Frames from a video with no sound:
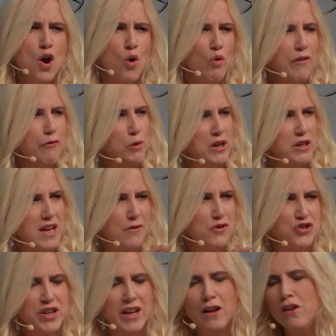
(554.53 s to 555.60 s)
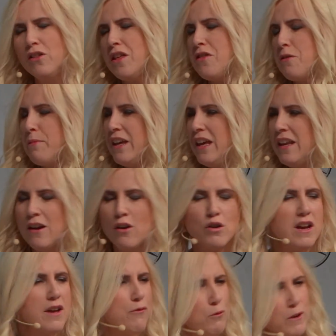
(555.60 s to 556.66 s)
or if we could have a jingle in the beginning, or
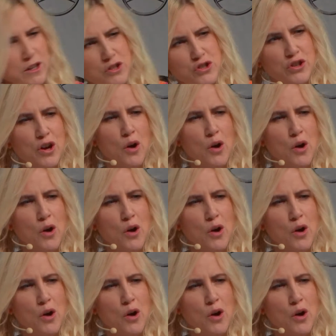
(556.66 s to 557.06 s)
if we could,